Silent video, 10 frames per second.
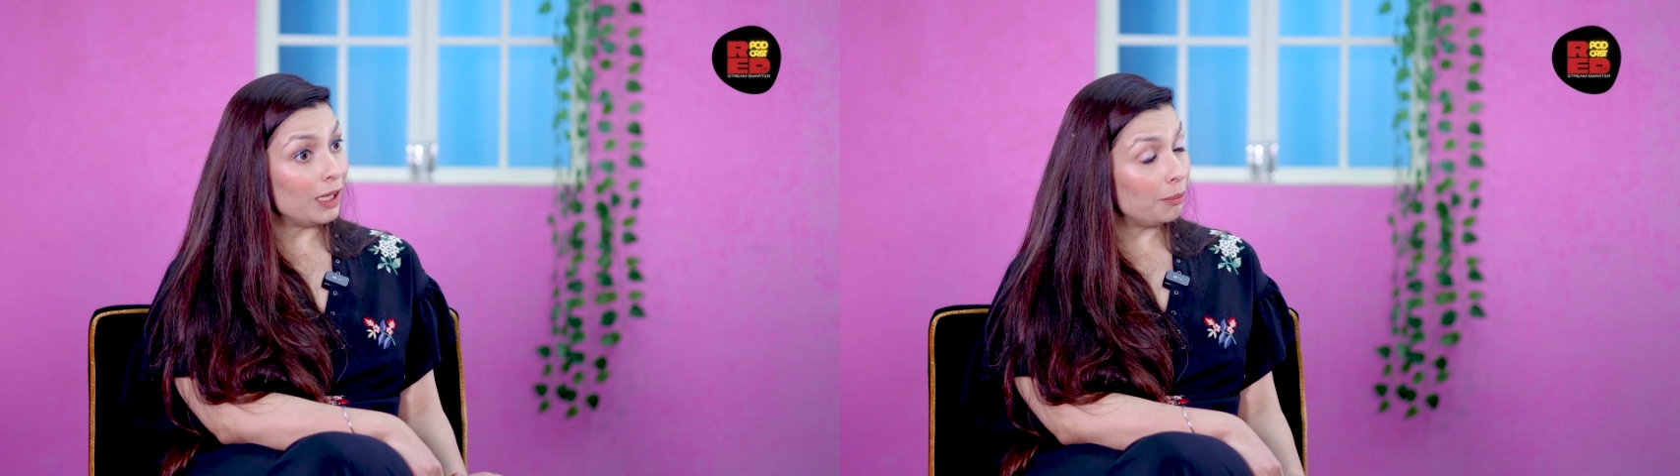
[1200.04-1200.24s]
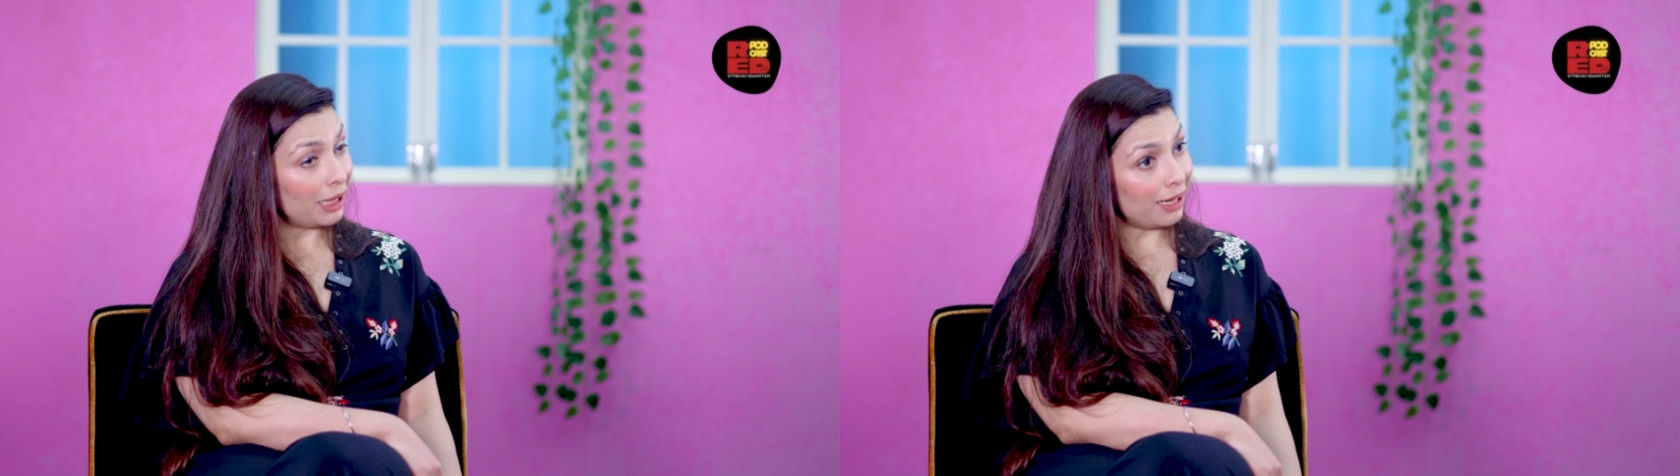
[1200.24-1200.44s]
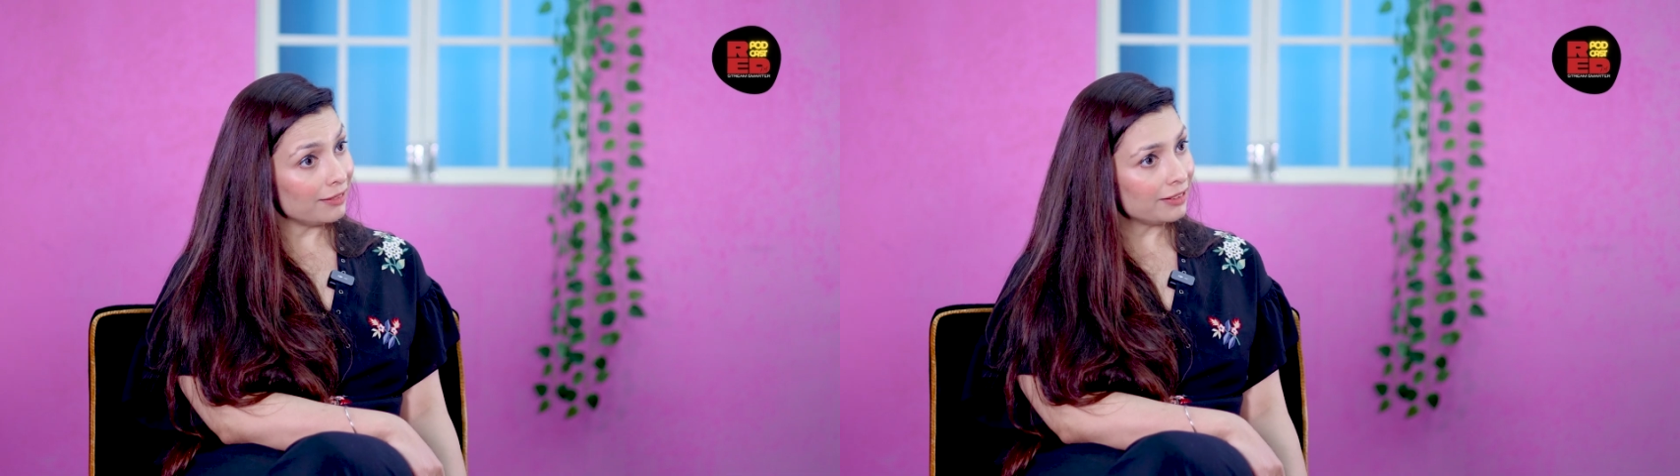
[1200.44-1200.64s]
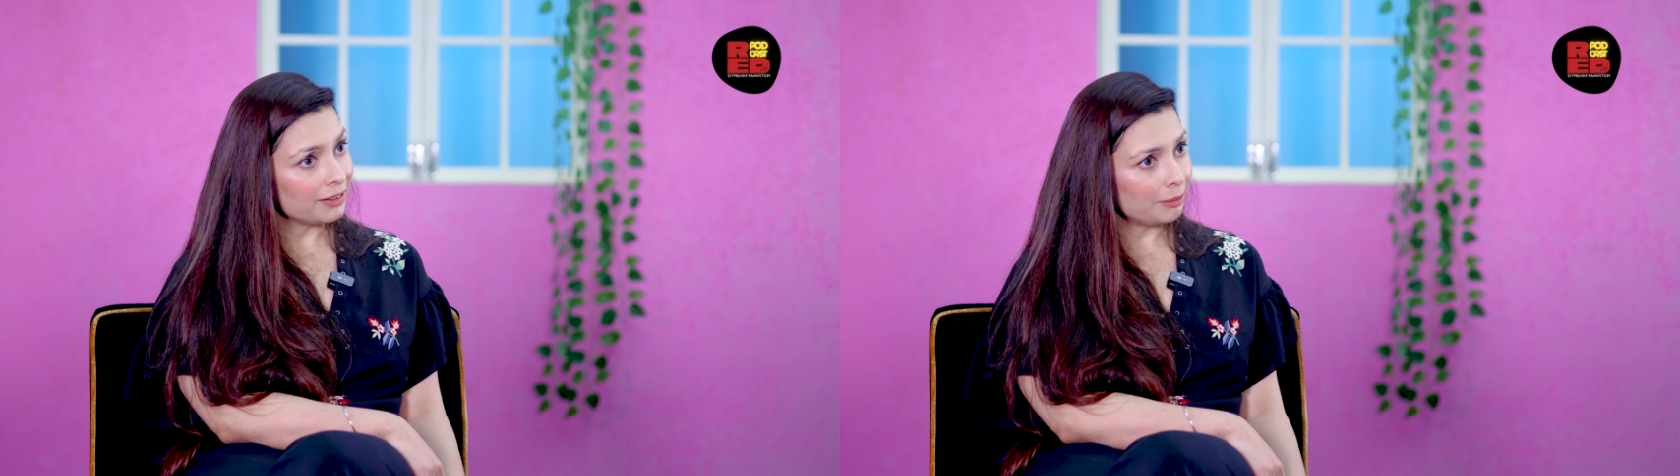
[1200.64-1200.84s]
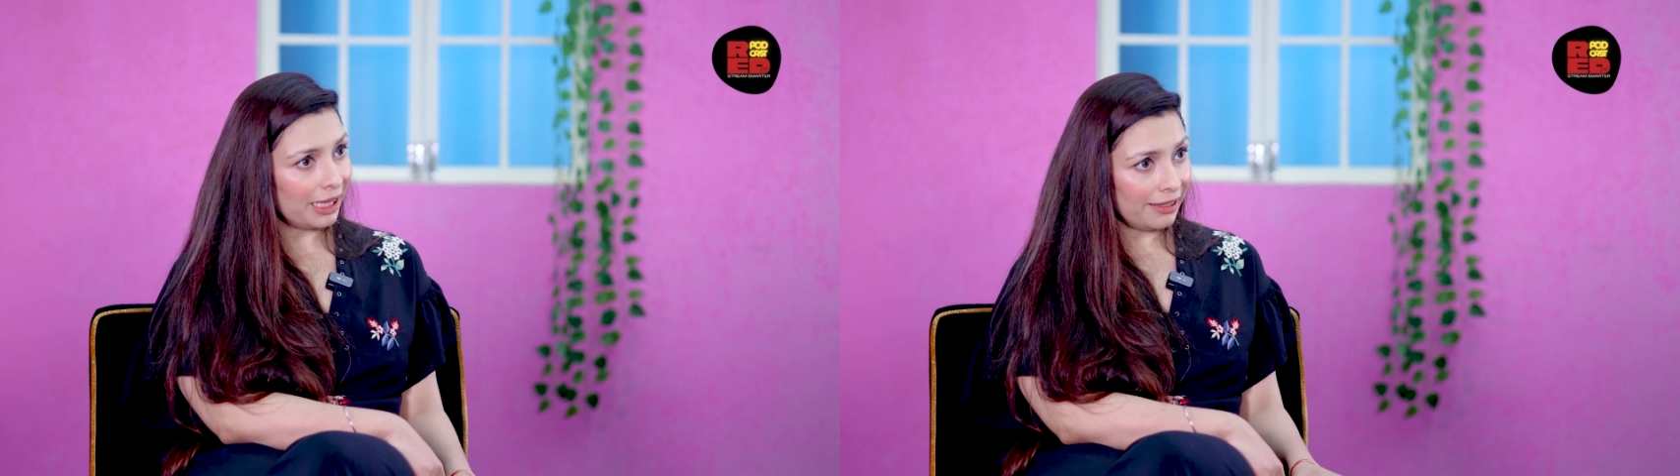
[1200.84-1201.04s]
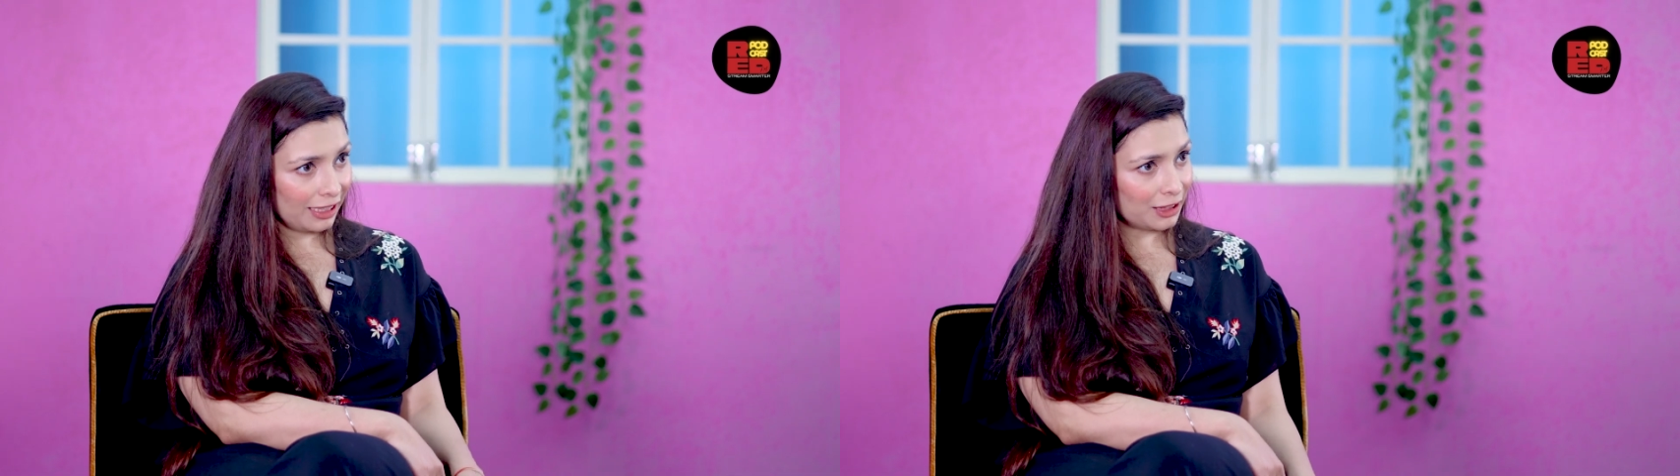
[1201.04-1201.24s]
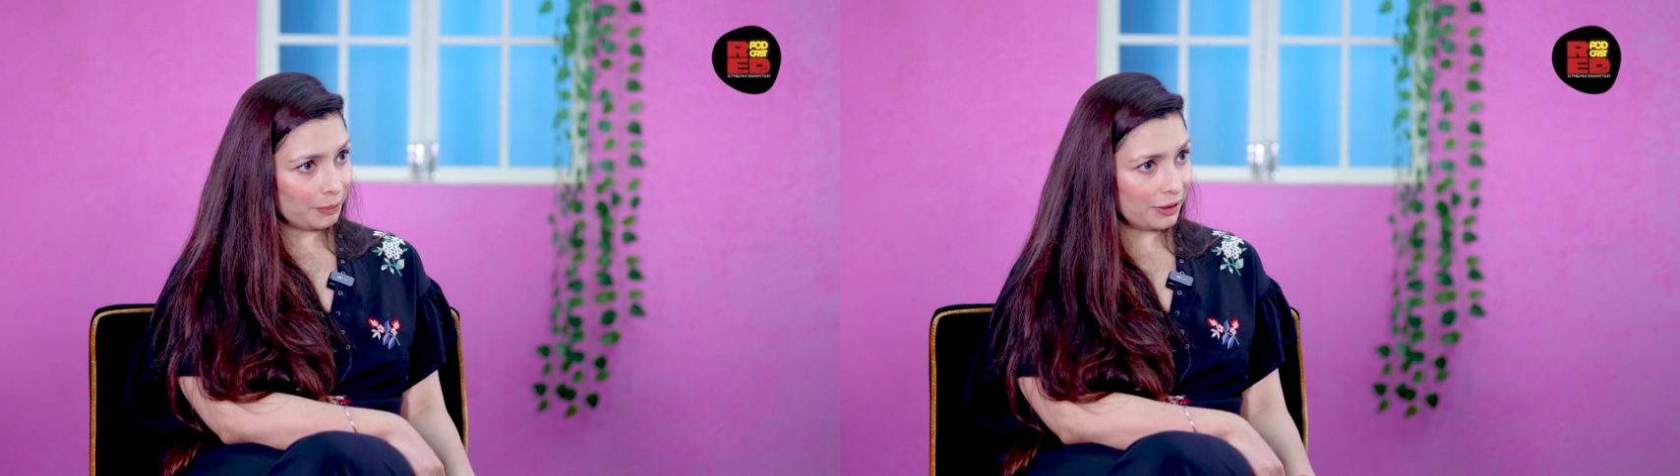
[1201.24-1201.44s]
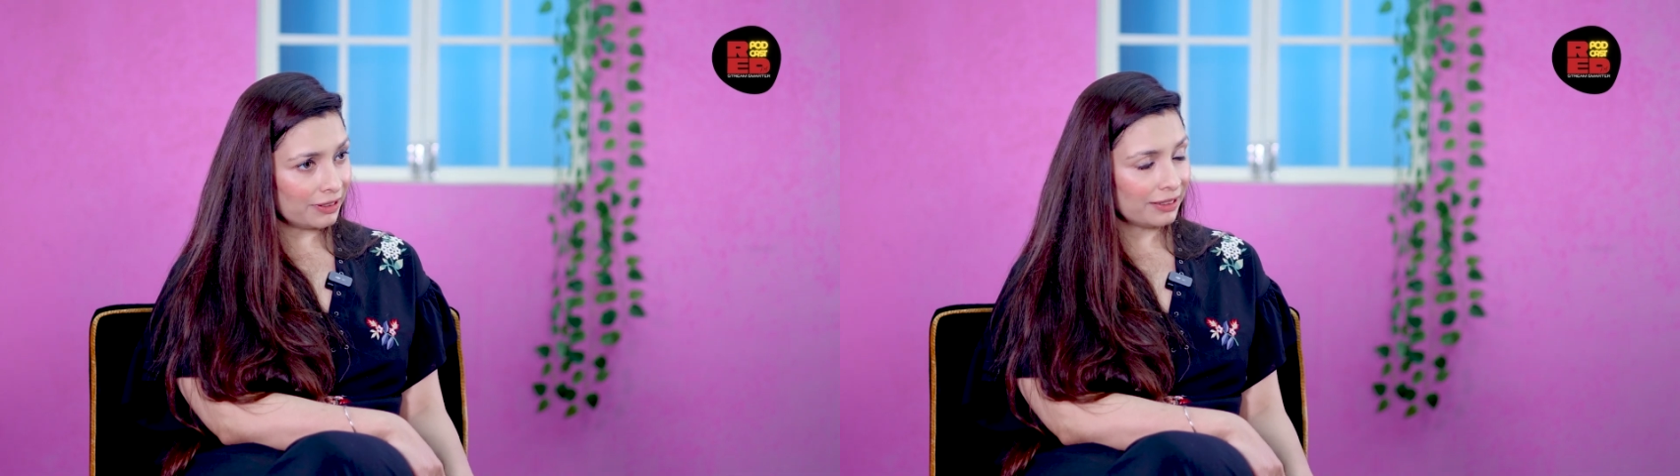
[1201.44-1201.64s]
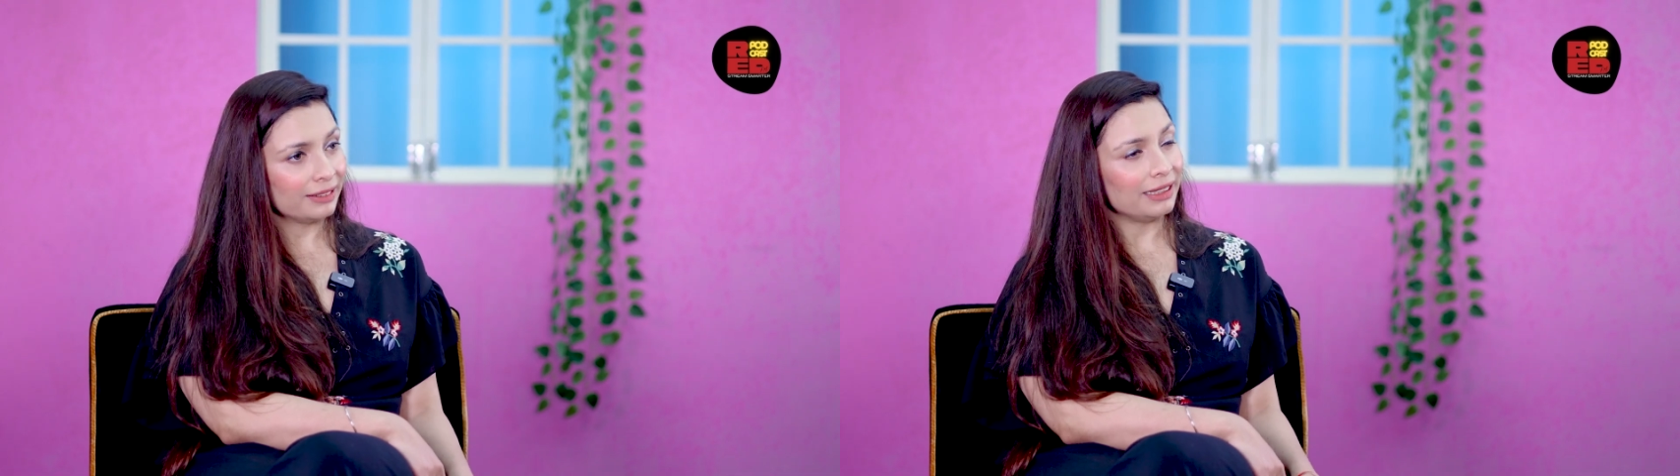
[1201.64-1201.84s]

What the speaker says: well planned by an expert,